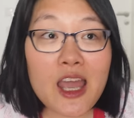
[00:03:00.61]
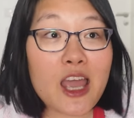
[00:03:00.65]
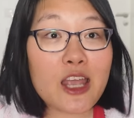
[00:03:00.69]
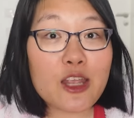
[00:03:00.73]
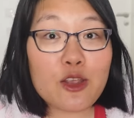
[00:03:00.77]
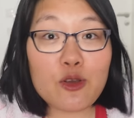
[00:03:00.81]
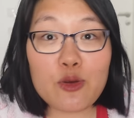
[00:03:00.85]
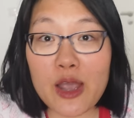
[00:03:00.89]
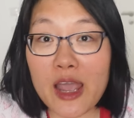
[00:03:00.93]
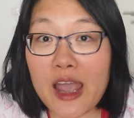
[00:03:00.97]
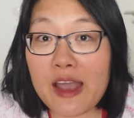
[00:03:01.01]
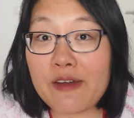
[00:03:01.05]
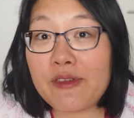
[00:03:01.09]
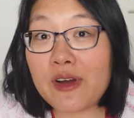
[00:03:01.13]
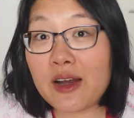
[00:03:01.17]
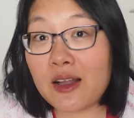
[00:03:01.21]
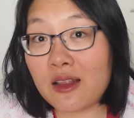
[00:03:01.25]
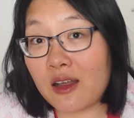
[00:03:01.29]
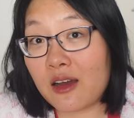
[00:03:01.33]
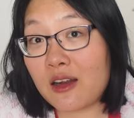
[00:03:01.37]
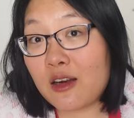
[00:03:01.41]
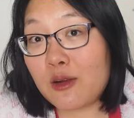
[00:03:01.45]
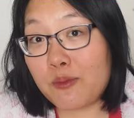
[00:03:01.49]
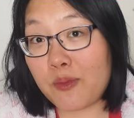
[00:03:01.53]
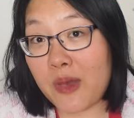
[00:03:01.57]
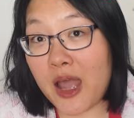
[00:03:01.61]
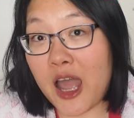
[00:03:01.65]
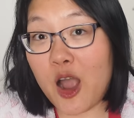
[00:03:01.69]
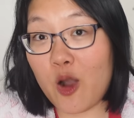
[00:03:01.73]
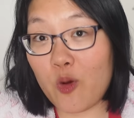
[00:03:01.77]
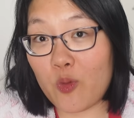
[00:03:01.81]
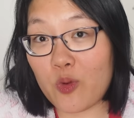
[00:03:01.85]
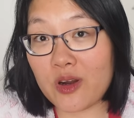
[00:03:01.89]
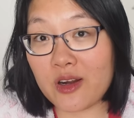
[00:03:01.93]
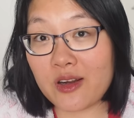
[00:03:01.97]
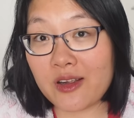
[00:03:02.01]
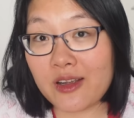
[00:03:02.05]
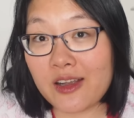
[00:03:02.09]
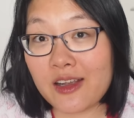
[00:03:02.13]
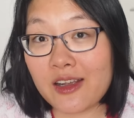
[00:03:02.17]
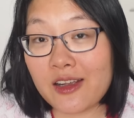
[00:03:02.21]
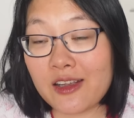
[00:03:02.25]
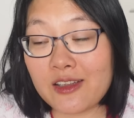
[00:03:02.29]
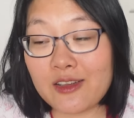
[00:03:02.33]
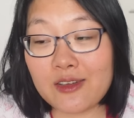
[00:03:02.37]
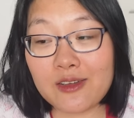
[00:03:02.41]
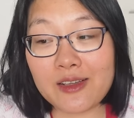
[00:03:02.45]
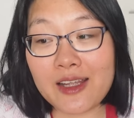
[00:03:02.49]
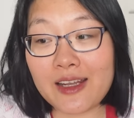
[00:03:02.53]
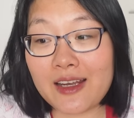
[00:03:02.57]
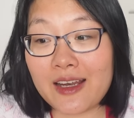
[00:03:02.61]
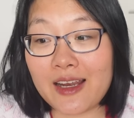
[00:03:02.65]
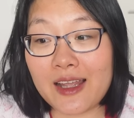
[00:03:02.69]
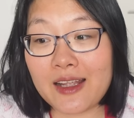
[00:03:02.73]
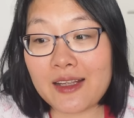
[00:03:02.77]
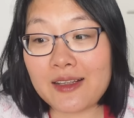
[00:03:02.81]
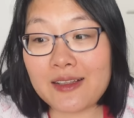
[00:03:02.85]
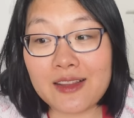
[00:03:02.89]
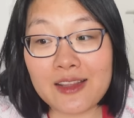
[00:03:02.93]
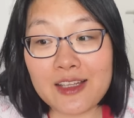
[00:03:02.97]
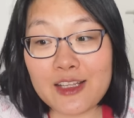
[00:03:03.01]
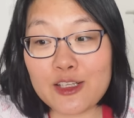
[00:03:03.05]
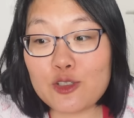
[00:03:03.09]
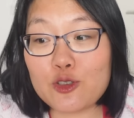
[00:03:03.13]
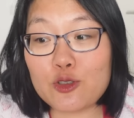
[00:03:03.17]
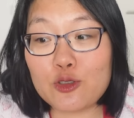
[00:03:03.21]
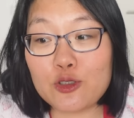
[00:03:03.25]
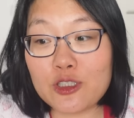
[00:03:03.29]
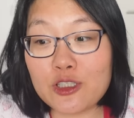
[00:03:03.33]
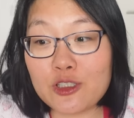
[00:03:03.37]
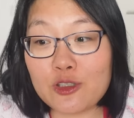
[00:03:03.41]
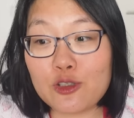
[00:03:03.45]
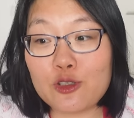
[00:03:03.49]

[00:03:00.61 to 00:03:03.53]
you have a lot of power you can like literally